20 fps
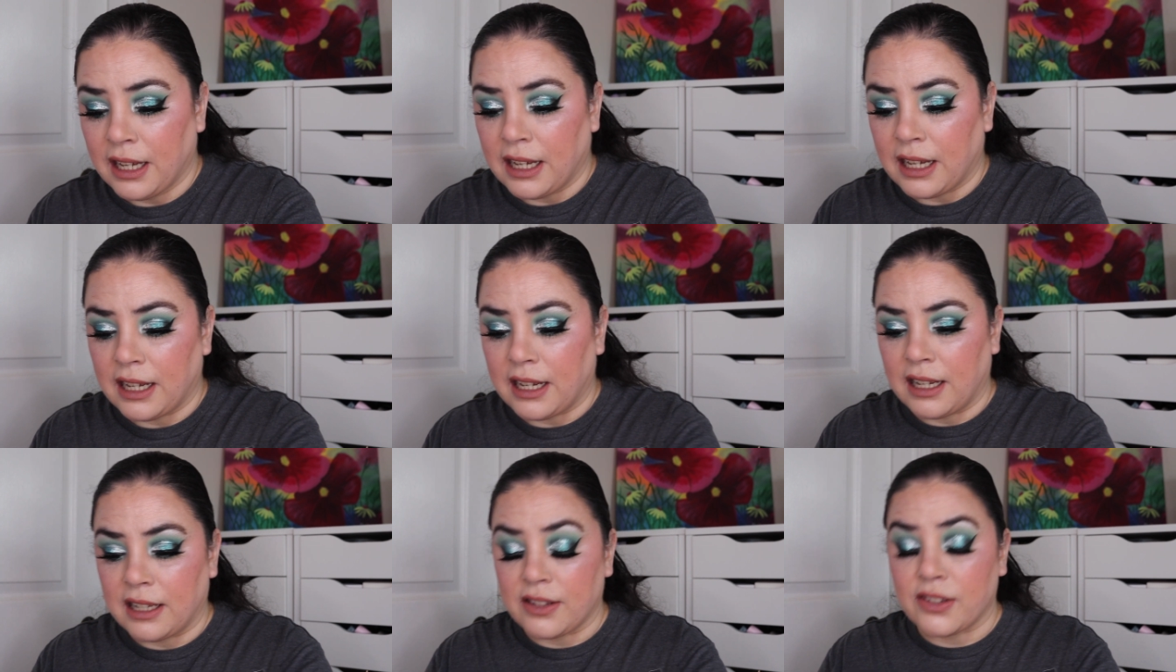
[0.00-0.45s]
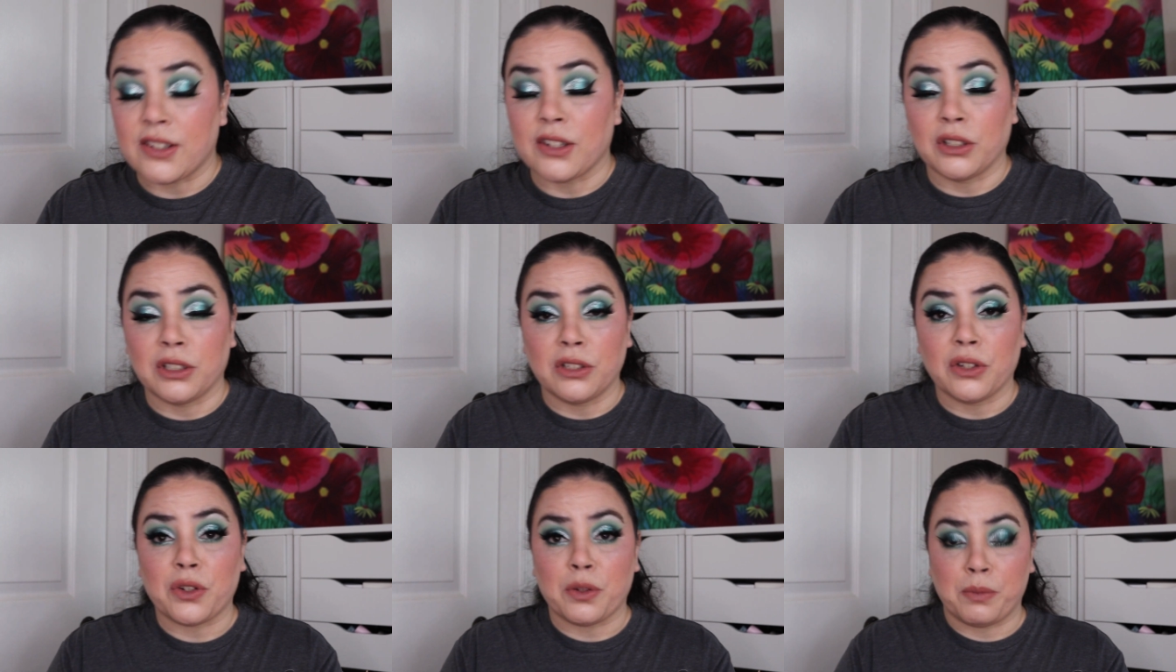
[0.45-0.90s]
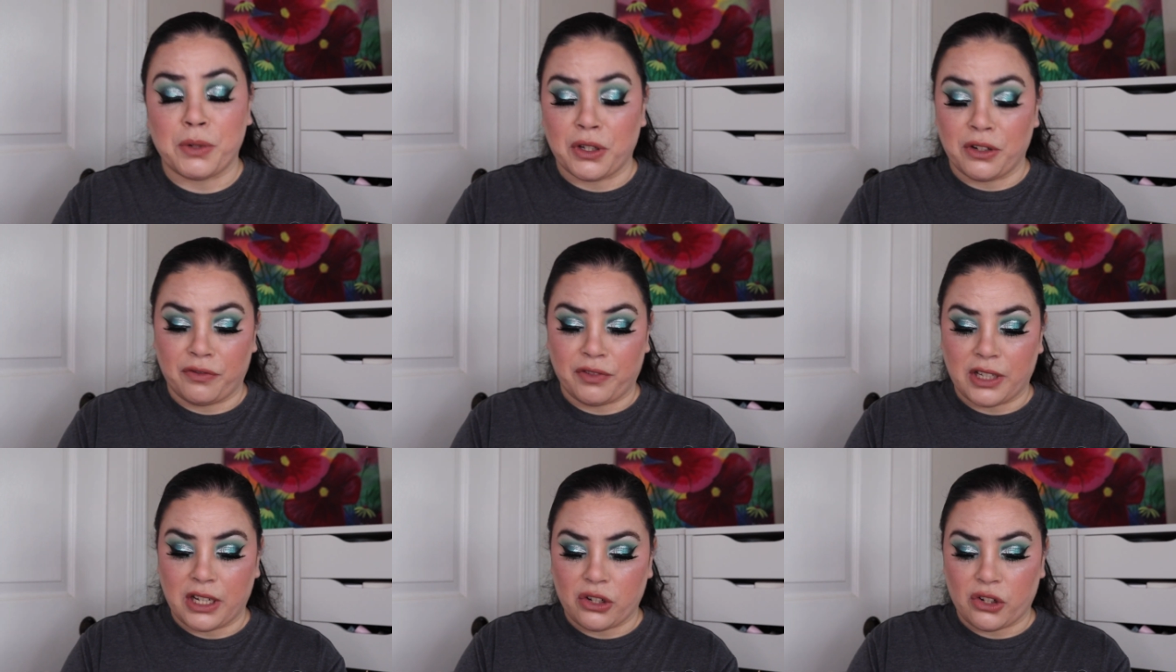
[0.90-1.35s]
Uh, it still looks
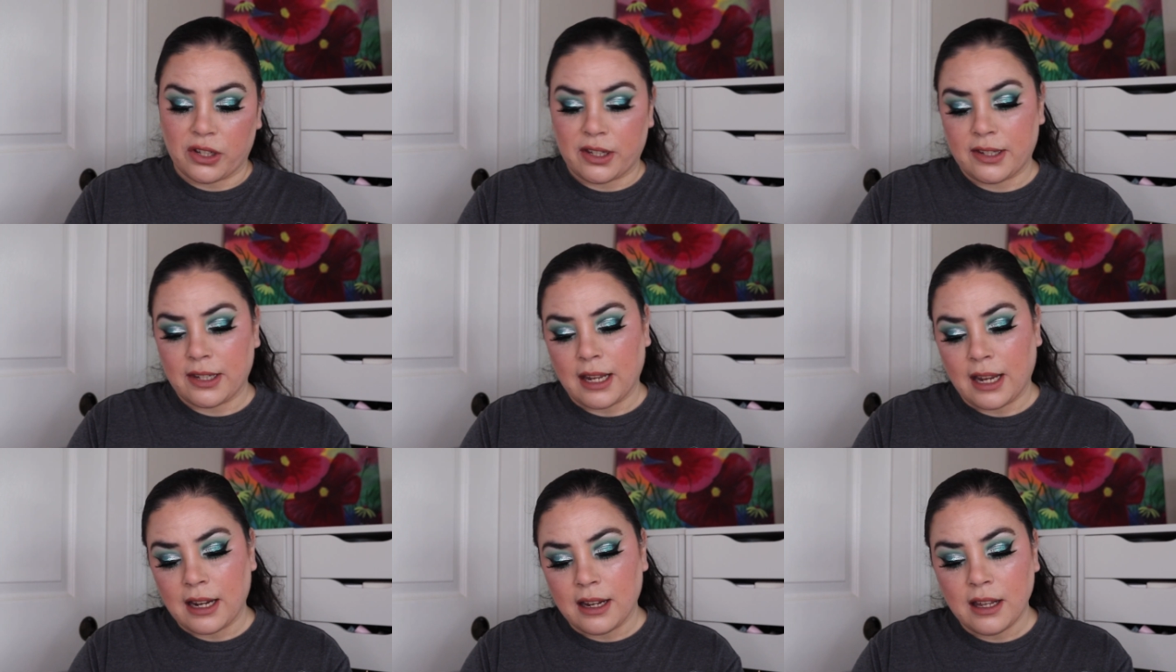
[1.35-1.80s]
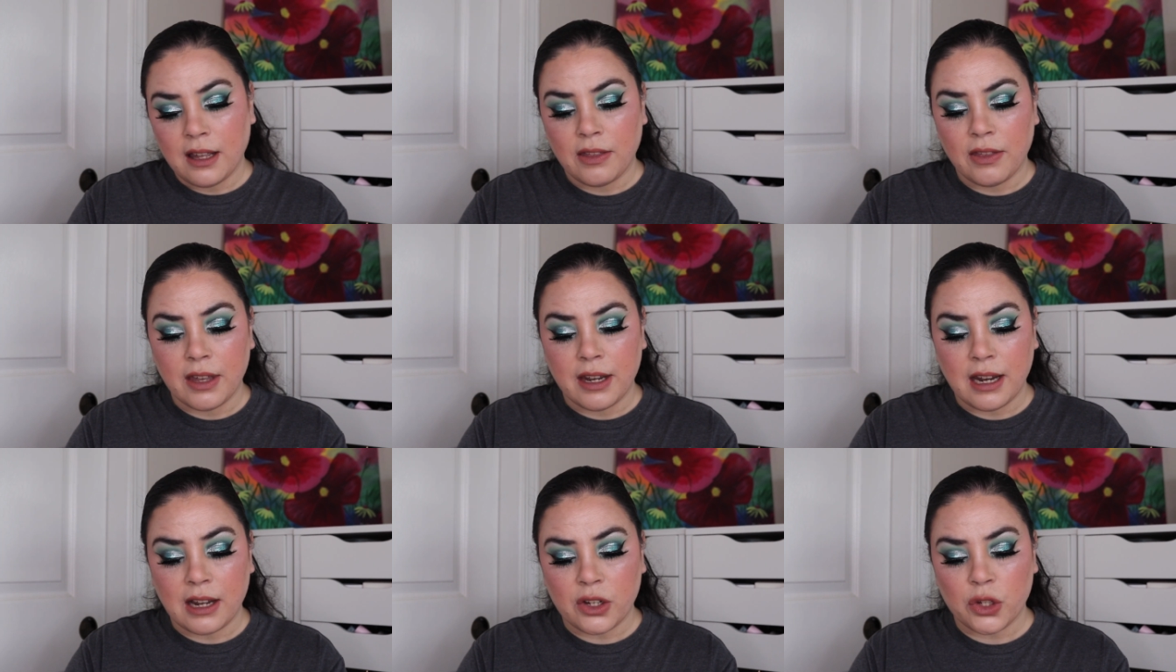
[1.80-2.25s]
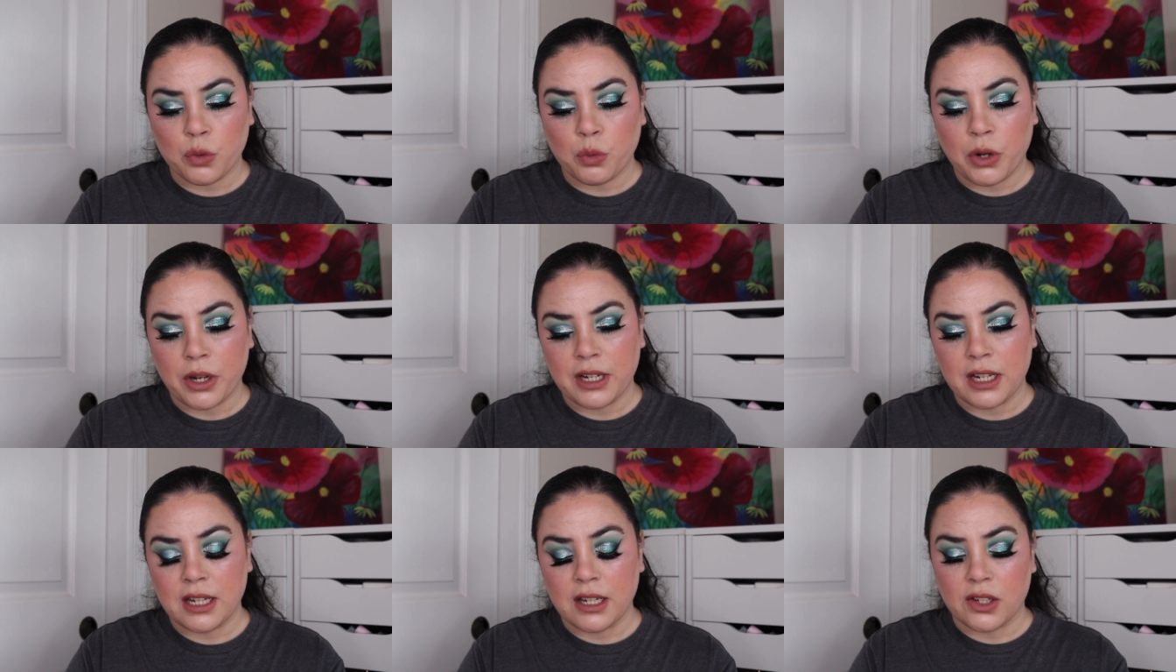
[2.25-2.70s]
beautiful, I should say. The next
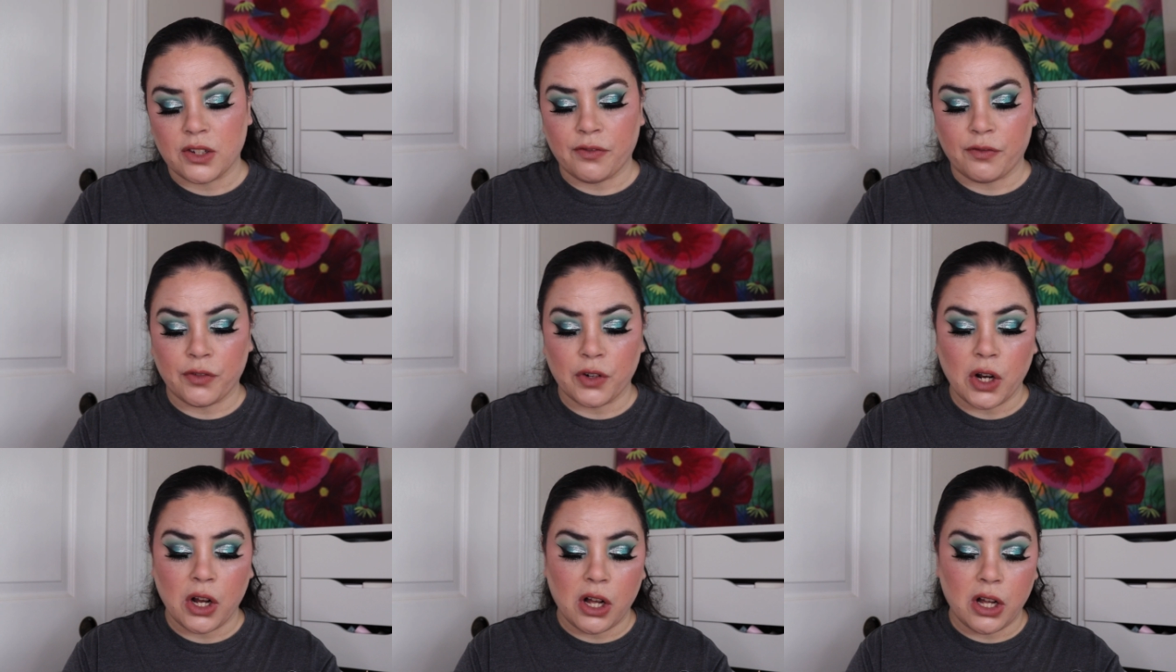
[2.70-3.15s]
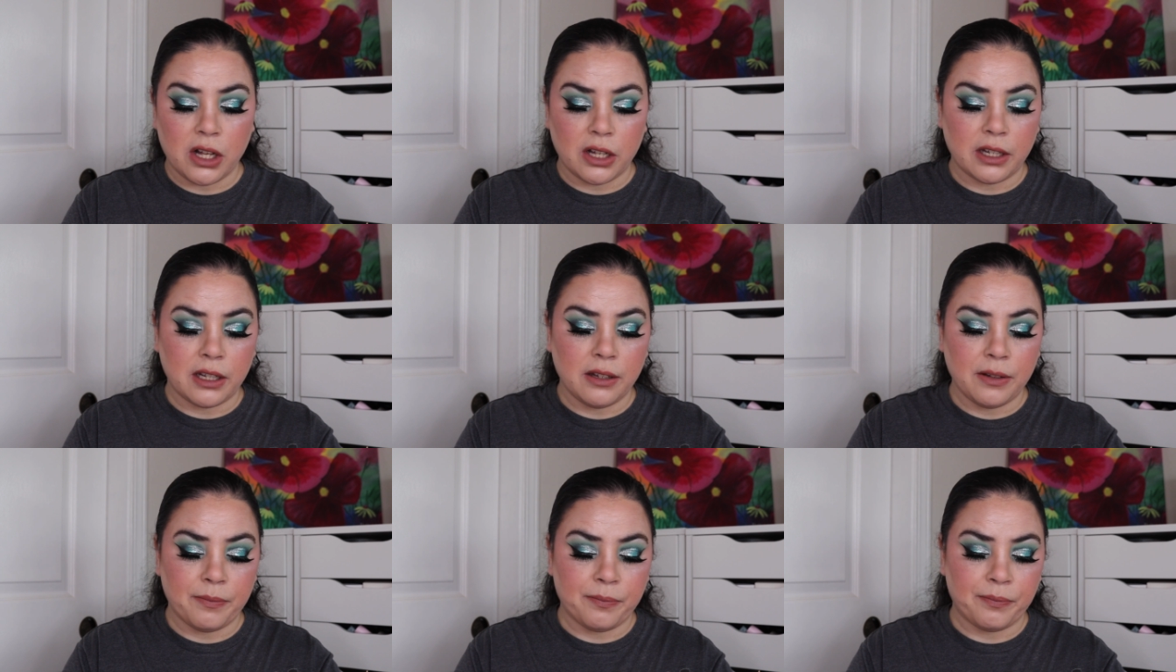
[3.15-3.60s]
one is Frog,